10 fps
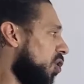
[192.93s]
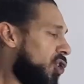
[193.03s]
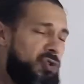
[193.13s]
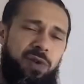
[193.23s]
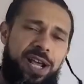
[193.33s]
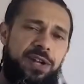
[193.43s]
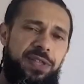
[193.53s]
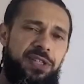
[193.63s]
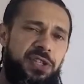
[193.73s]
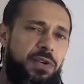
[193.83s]
greater
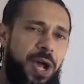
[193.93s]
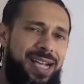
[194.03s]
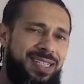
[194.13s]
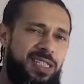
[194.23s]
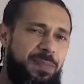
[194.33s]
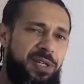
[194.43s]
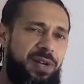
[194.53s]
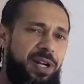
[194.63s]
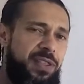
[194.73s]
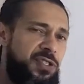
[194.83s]
than 0, x has to be
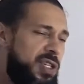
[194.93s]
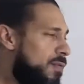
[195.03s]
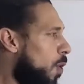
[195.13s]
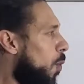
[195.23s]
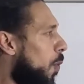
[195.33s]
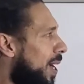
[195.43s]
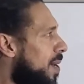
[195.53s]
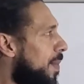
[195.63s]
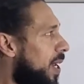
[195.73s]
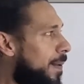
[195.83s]
greater than 0. Well, wait a
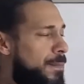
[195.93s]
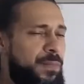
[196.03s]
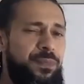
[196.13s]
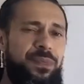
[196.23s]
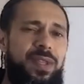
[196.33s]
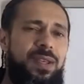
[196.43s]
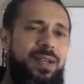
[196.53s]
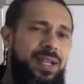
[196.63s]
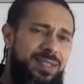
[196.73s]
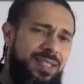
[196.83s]
minute.
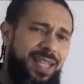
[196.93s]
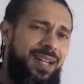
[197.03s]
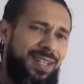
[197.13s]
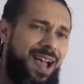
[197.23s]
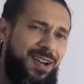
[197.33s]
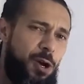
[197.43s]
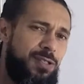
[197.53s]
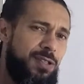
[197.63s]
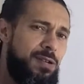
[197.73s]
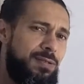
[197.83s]
Isn't that a line
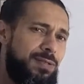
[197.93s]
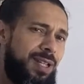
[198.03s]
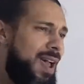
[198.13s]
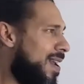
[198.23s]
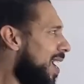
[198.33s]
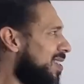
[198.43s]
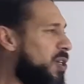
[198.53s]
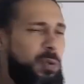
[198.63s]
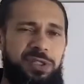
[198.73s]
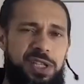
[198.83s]
also? The line x
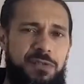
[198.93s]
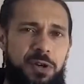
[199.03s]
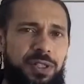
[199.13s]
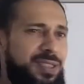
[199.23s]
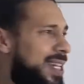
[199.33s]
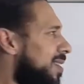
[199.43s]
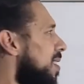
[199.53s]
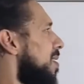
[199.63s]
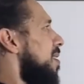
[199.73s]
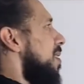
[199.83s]
equals 0 looks like this.